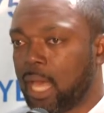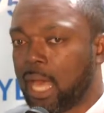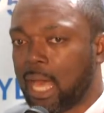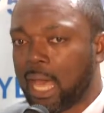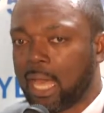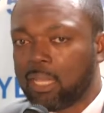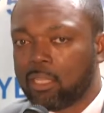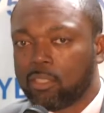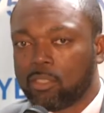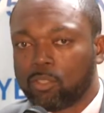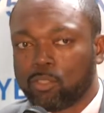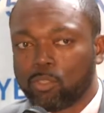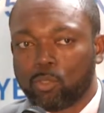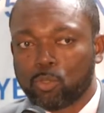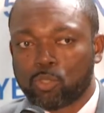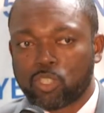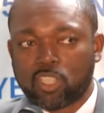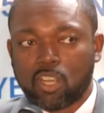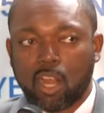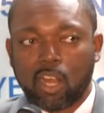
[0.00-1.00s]
and you
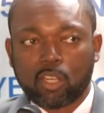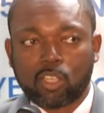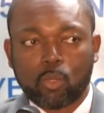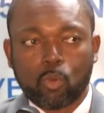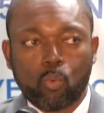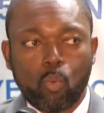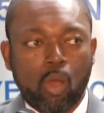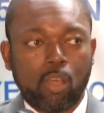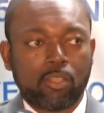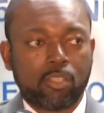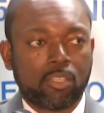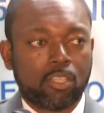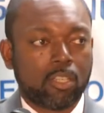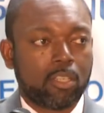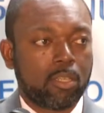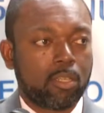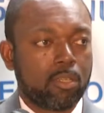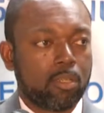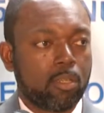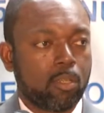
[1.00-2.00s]
start to
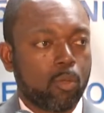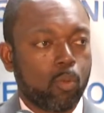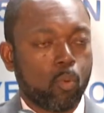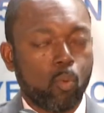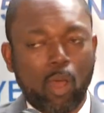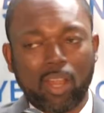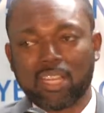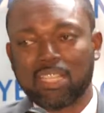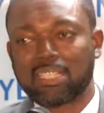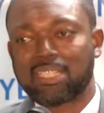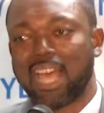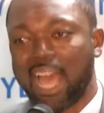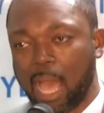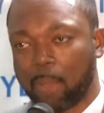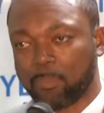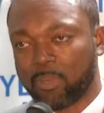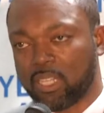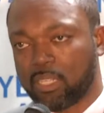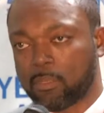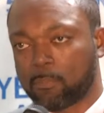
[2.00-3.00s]
wonder what is
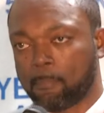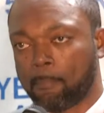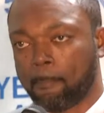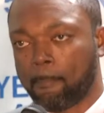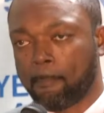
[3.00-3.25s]
happening.